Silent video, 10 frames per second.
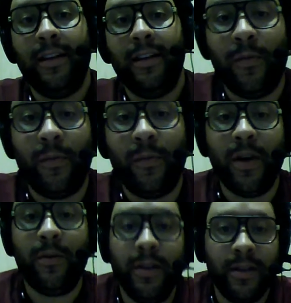While
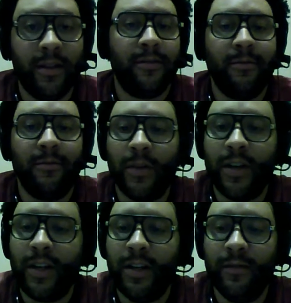we're
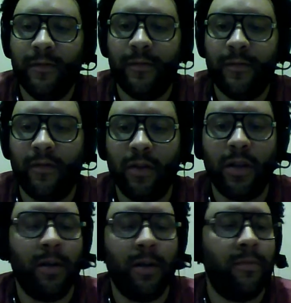waiting for a
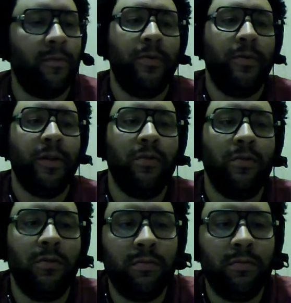couple more people,